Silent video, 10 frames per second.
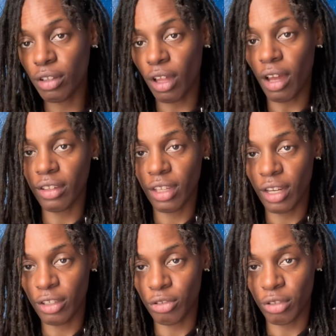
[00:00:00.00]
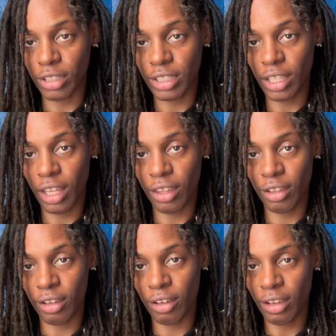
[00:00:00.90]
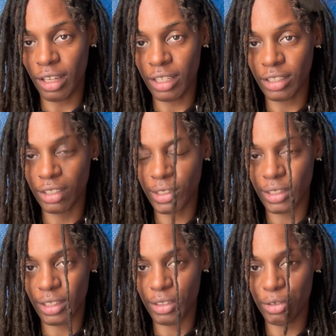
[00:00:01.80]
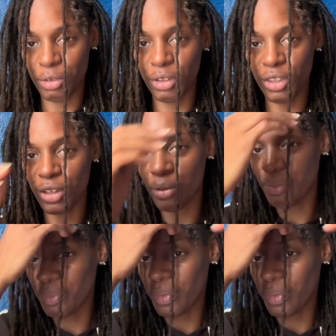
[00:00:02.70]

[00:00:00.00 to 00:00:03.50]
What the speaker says: lot that I joined together, and it's 2 of them.